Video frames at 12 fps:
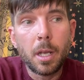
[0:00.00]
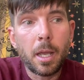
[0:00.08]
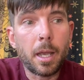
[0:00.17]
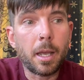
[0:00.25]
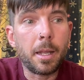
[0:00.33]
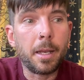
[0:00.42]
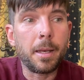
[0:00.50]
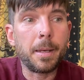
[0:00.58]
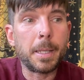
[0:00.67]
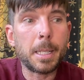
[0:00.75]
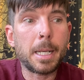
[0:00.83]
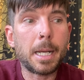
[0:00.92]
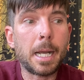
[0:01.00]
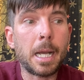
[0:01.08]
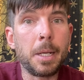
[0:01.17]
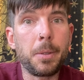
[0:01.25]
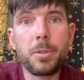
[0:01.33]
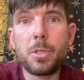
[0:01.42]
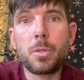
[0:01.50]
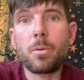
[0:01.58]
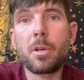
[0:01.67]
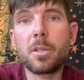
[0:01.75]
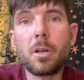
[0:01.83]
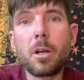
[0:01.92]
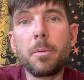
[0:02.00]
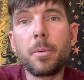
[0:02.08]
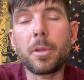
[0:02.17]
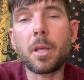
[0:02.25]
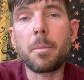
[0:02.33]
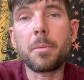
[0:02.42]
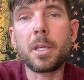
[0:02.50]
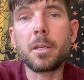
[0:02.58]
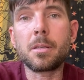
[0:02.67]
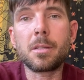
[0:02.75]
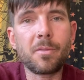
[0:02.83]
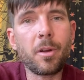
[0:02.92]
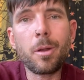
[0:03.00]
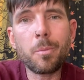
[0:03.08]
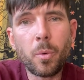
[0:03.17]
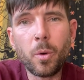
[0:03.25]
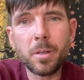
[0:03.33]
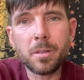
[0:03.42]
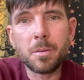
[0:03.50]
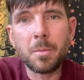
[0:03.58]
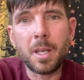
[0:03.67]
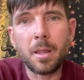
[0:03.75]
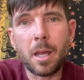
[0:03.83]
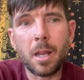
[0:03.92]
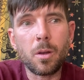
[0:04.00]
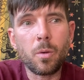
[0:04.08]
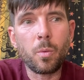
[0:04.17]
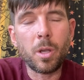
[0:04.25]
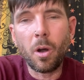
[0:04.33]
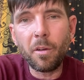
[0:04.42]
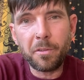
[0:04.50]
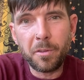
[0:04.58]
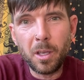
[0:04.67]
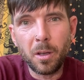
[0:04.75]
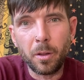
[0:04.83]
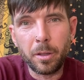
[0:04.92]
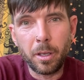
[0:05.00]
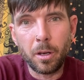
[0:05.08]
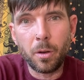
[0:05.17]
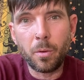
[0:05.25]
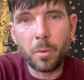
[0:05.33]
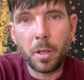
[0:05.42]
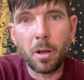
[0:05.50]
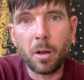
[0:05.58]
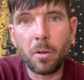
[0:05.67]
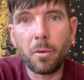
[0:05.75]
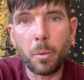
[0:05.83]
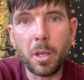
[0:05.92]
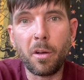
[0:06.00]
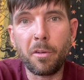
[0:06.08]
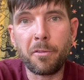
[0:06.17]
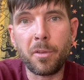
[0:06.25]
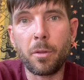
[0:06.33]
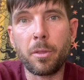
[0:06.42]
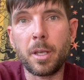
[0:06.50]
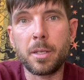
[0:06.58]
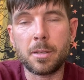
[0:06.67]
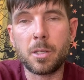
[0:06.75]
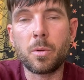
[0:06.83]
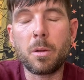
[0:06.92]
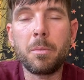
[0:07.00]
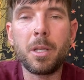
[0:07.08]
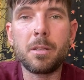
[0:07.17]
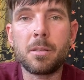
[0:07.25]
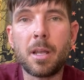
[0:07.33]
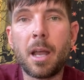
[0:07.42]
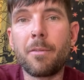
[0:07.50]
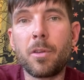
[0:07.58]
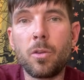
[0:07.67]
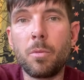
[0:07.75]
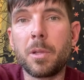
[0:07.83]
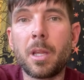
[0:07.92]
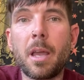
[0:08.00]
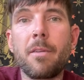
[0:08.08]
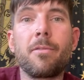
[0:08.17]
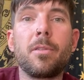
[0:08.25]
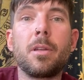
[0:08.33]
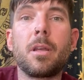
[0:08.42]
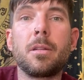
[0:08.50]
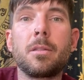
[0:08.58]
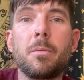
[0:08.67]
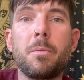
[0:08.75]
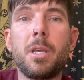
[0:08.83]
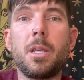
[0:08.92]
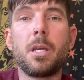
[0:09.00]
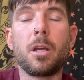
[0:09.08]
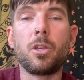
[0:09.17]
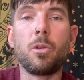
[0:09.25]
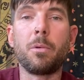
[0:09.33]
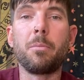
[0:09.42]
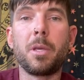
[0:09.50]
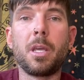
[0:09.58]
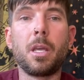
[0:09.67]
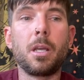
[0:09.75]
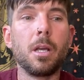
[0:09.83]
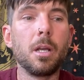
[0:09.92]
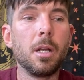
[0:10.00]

And I just want to talk about that because it's very important to me that we all feel, we all feel things. That's what it means to have a human life, and to be a human being.